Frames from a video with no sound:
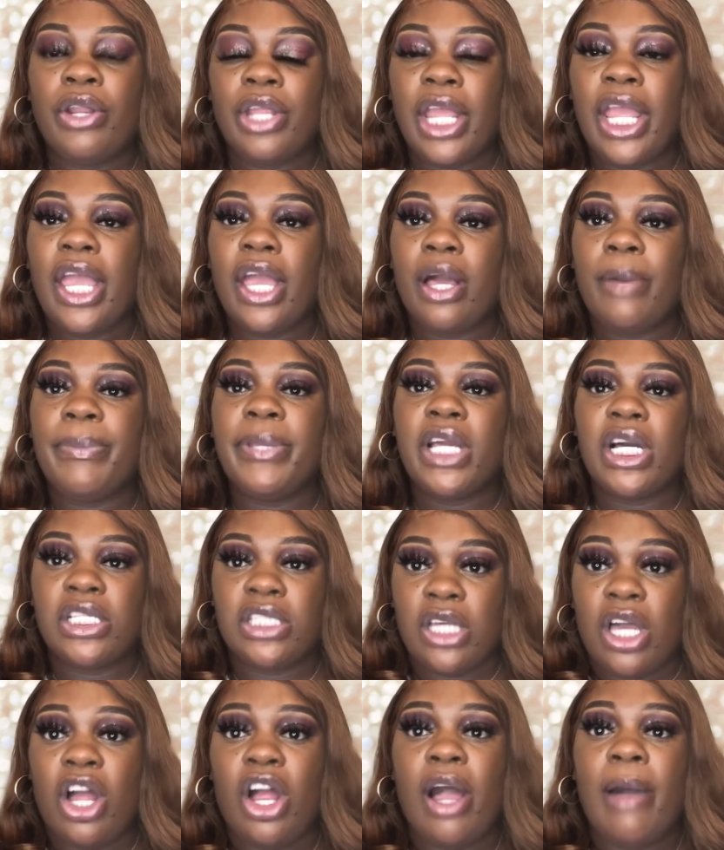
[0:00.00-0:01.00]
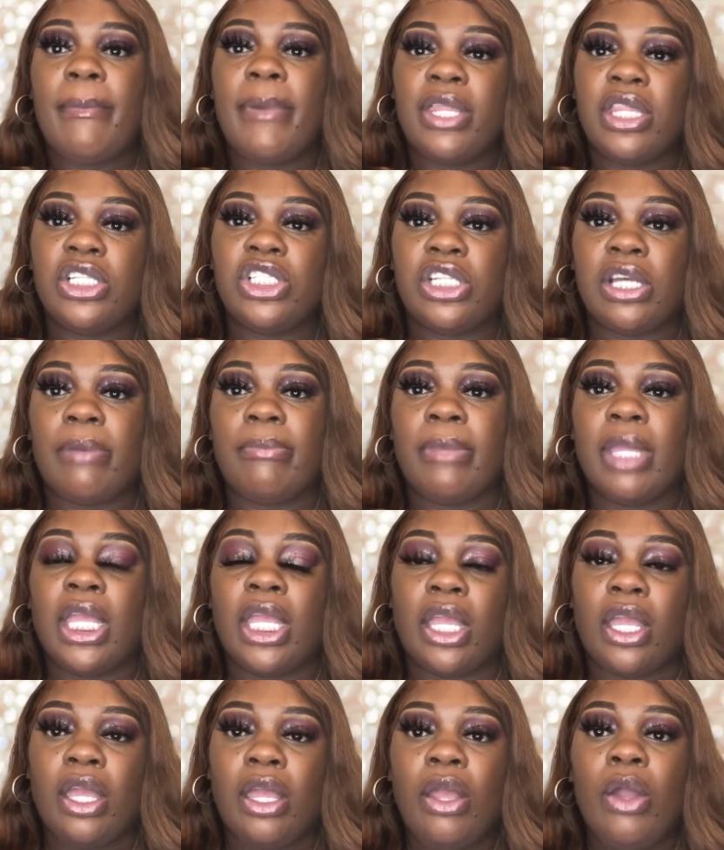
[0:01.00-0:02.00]
Yeah, because her and her mother jumped
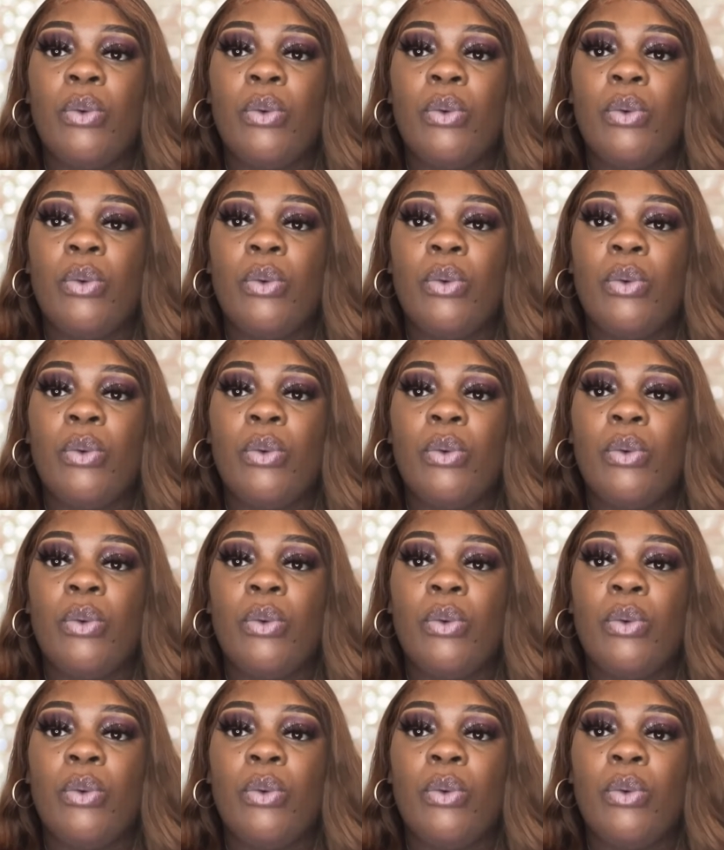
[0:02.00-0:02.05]
me.